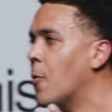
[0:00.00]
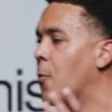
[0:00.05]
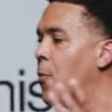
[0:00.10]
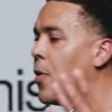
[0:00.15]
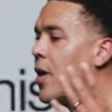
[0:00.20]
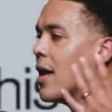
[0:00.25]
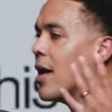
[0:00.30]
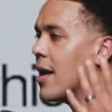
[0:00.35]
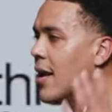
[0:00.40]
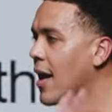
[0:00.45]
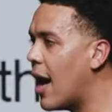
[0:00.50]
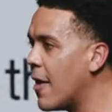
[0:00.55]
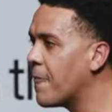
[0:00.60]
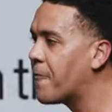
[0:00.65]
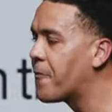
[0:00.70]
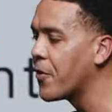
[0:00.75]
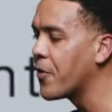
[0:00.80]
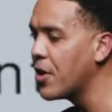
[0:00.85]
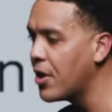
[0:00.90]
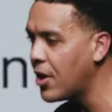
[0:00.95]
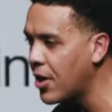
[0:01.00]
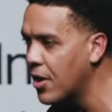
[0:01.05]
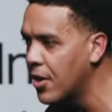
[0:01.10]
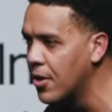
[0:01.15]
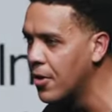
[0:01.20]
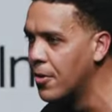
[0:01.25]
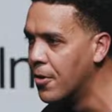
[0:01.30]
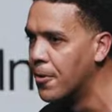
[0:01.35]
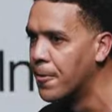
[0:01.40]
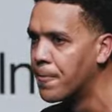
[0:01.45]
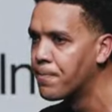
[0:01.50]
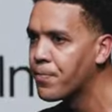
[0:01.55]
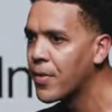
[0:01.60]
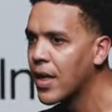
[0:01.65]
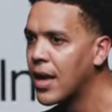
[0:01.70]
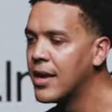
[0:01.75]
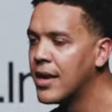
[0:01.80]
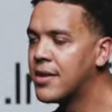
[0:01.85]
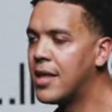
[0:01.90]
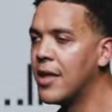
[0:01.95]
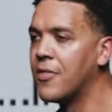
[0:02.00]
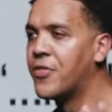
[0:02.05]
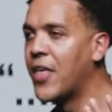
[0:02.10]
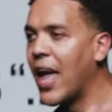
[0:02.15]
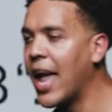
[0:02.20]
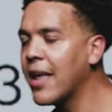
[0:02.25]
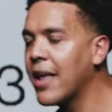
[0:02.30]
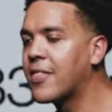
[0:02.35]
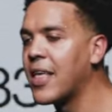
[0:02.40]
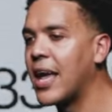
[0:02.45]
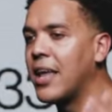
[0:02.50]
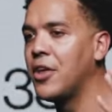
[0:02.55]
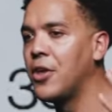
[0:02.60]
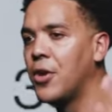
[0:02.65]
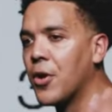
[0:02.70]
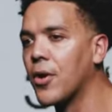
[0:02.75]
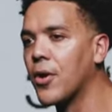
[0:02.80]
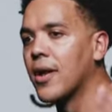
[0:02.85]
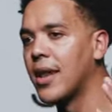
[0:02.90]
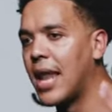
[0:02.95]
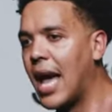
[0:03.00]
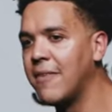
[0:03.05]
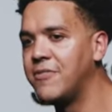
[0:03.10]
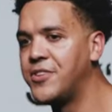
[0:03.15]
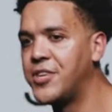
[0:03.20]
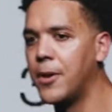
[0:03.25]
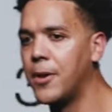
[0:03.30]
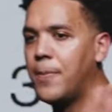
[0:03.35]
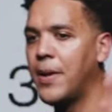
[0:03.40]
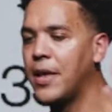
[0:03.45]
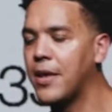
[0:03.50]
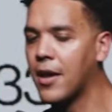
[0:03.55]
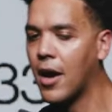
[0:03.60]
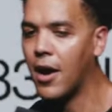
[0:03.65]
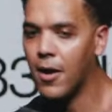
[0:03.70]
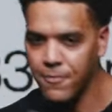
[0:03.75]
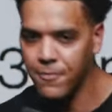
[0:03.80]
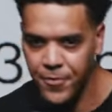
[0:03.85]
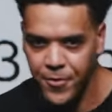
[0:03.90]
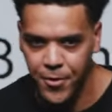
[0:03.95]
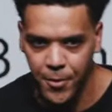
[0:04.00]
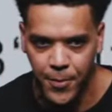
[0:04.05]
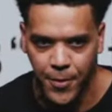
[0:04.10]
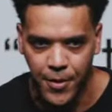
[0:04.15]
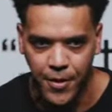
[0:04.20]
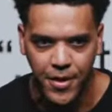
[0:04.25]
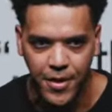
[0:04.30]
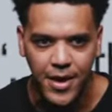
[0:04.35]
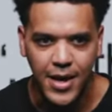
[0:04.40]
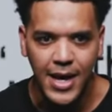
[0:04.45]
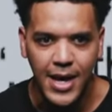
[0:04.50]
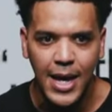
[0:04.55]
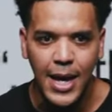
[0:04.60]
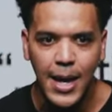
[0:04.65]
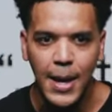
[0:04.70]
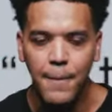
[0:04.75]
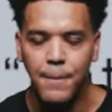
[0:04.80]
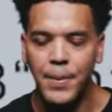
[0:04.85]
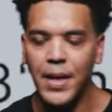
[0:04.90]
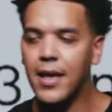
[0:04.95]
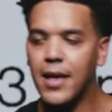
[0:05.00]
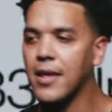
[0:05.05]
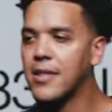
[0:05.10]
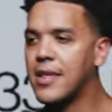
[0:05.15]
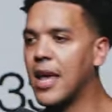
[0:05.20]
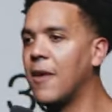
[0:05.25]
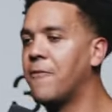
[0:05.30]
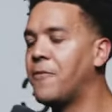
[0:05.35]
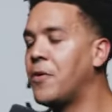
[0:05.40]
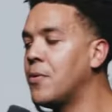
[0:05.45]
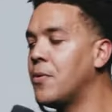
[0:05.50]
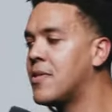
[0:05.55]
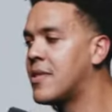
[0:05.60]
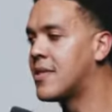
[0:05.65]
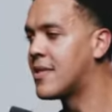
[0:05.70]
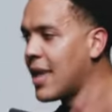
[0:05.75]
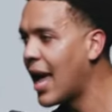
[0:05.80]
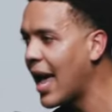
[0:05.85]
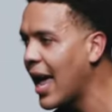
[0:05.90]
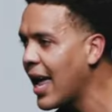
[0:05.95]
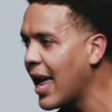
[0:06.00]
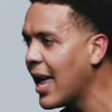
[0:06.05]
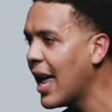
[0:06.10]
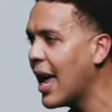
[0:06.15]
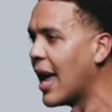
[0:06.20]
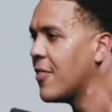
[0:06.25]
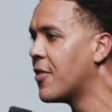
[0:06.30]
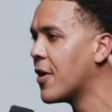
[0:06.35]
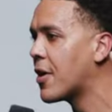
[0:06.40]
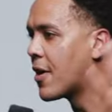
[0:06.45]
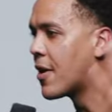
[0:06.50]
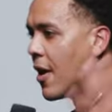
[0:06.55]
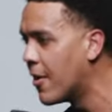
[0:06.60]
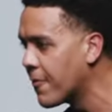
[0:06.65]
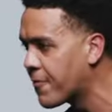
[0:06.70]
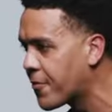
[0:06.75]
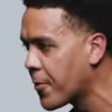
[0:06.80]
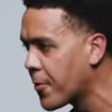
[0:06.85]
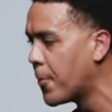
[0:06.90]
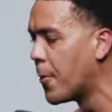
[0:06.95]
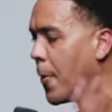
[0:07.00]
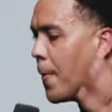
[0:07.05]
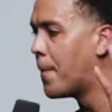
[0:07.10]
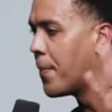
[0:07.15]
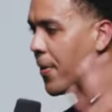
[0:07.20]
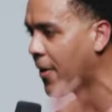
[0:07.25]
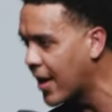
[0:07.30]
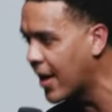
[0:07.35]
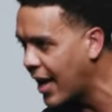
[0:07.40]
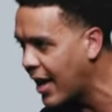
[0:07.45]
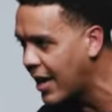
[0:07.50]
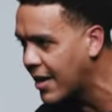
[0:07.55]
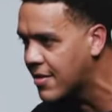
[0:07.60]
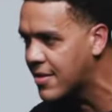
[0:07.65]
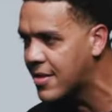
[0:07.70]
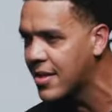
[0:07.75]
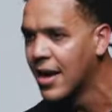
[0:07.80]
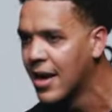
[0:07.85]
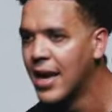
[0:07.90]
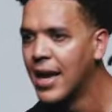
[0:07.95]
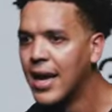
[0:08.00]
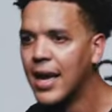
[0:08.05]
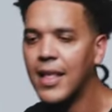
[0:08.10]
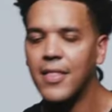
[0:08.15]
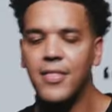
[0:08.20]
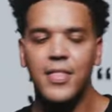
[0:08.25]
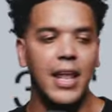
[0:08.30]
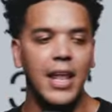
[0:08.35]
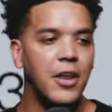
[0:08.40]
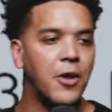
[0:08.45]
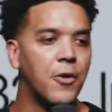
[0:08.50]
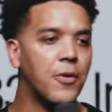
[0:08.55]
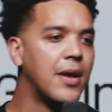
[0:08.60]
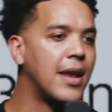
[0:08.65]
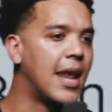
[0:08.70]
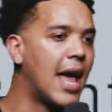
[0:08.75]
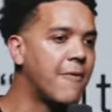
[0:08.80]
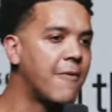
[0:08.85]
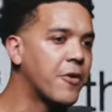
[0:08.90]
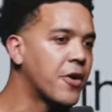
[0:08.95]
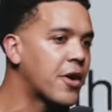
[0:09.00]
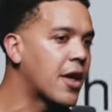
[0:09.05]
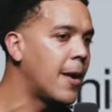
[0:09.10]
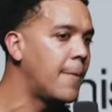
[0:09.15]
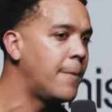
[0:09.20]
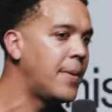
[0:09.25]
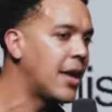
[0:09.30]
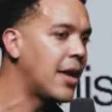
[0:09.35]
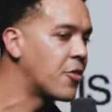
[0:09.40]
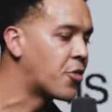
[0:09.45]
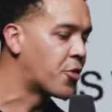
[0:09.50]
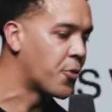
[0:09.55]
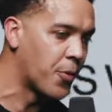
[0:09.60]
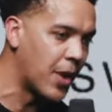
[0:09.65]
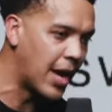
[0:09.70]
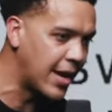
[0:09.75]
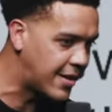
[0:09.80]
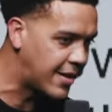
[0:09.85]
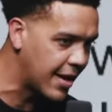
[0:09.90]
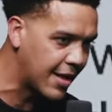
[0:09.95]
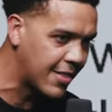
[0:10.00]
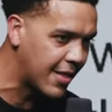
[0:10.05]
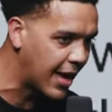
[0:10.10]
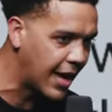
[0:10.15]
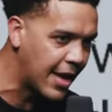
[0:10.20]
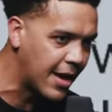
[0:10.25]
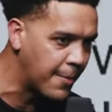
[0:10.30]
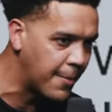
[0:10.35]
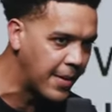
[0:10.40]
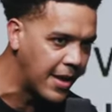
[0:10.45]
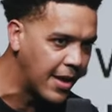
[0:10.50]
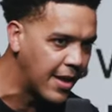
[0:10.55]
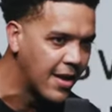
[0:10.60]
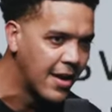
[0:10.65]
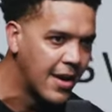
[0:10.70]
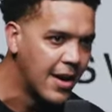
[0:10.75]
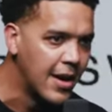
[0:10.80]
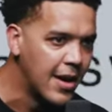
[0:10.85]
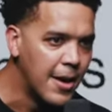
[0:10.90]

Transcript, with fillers: would love for you to think that your life should be comfortable. Because if you stay in the comfortable place, then you're never gonna be a threat to the enemy.